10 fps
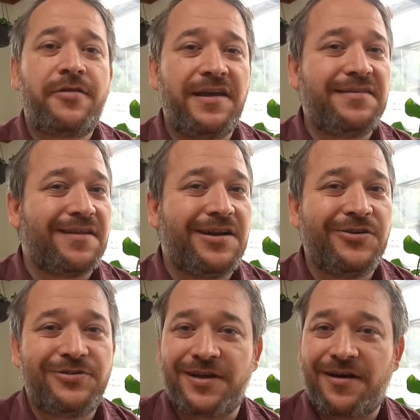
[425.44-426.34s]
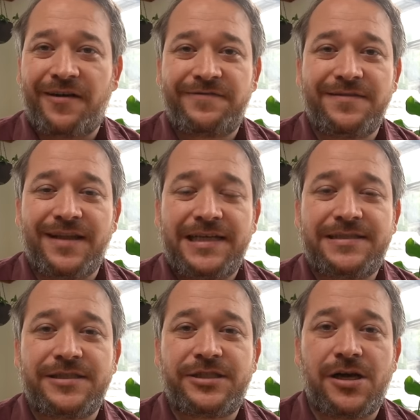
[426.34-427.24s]
thing the news often
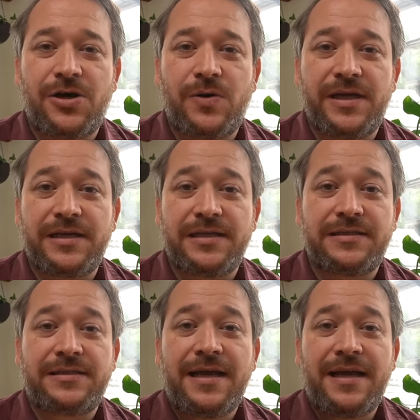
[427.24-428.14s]
likes to show is